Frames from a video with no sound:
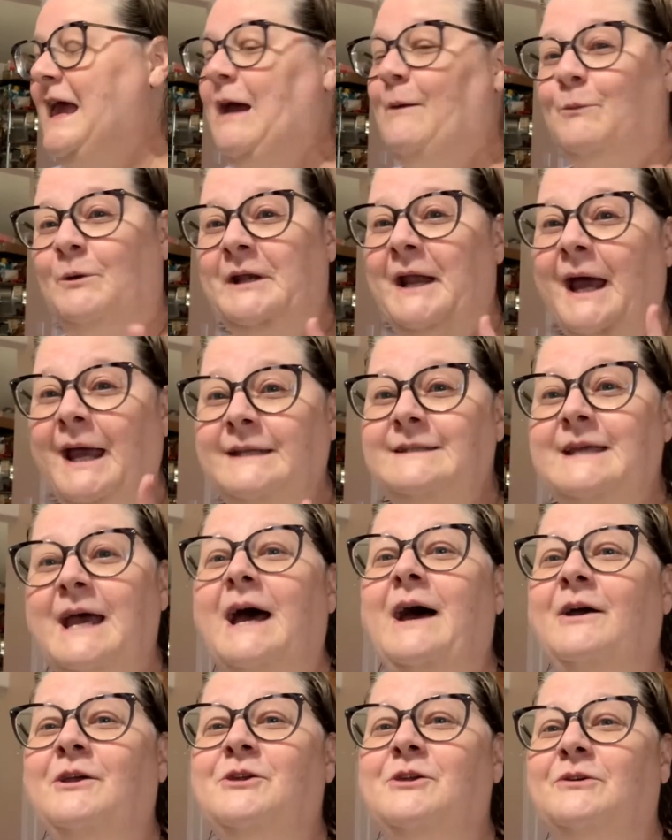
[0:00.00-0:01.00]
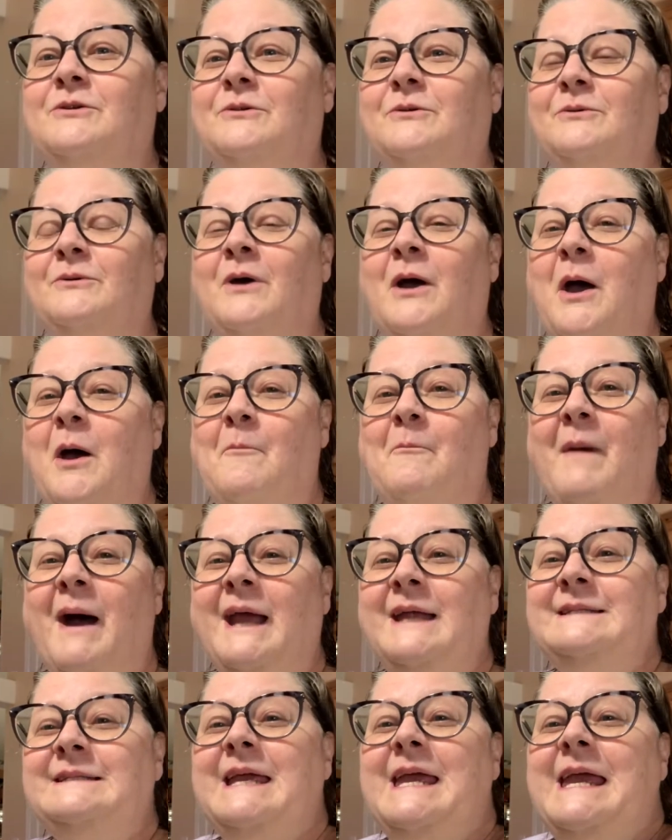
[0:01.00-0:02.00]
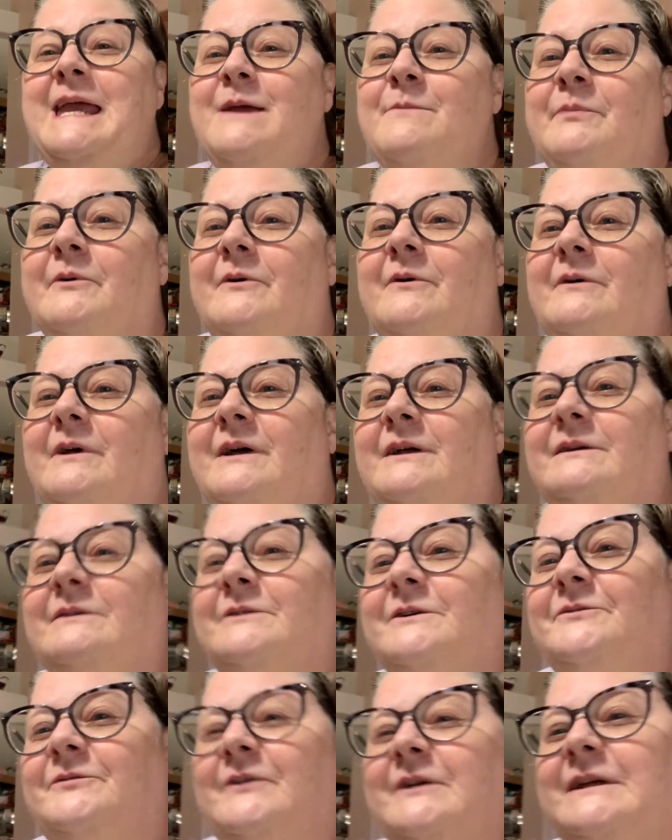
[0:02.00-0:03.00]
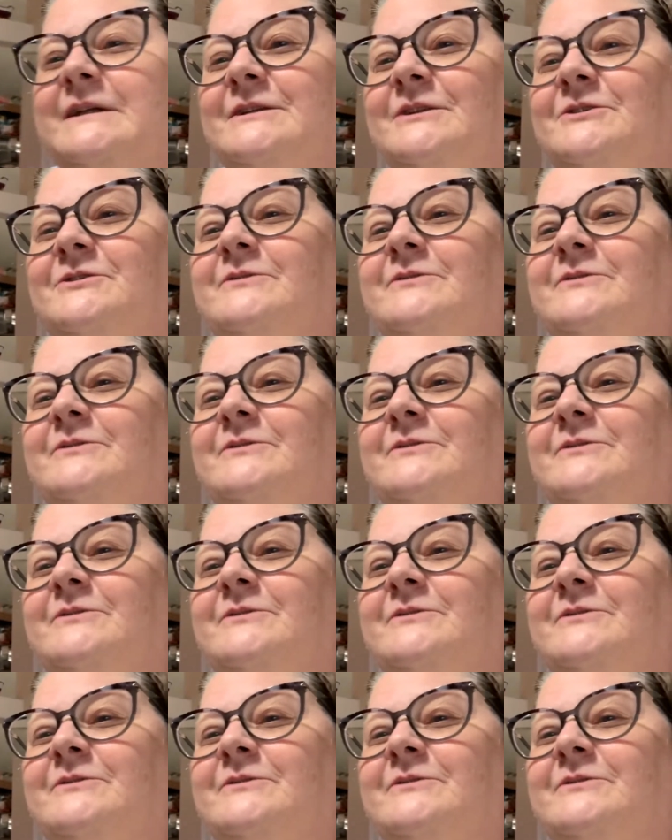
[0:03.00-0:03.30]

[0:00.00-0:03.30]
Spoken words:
When I tell you my table, I don't know if I can do